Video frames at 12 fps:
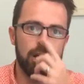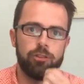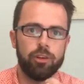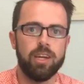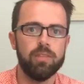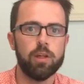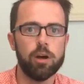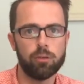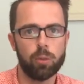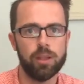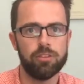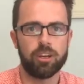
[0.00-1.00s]
So give
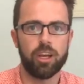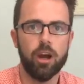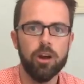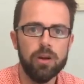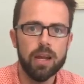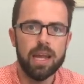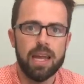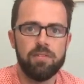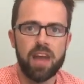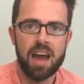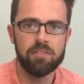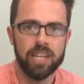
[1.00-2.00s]
those ones a go. If
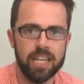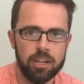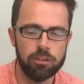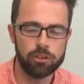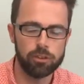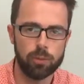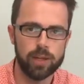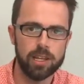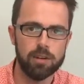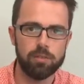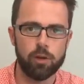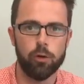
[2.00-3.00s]
you have any issues with
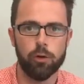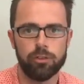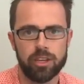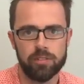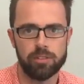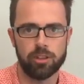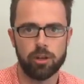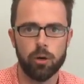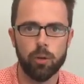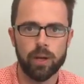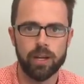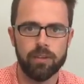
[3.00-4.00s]
it, of course, give us a
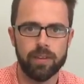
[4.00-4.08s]
call here